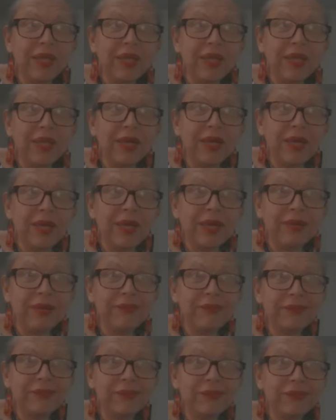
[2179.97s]

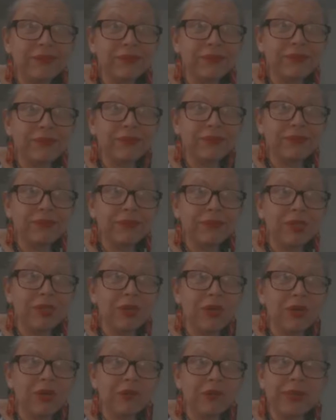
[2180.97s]
Um, you know,
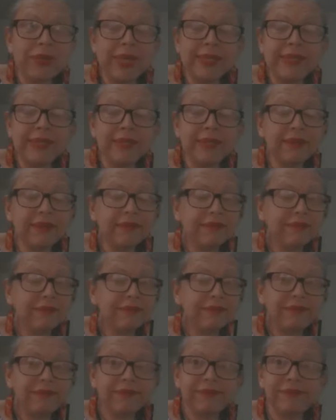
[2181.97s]
our president
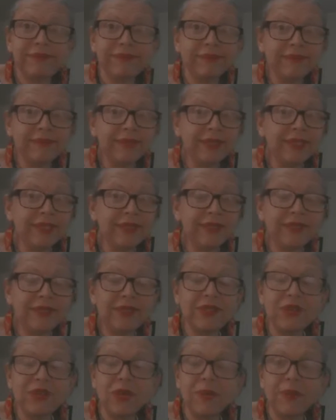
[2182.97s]
did
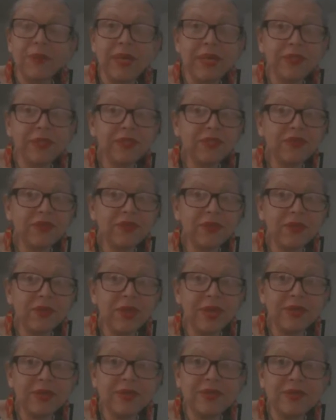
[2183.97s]
so much for
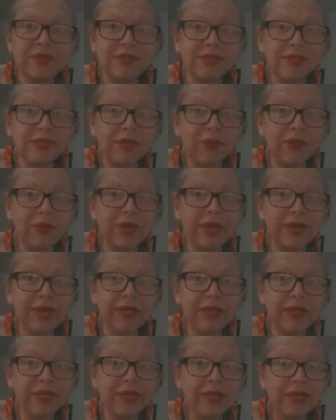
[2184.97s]
us
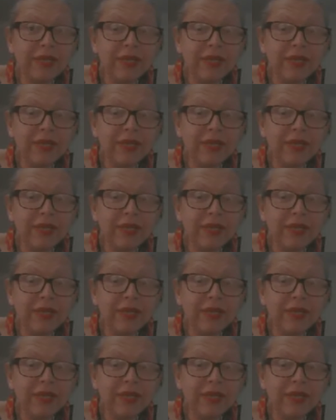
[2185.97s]
already.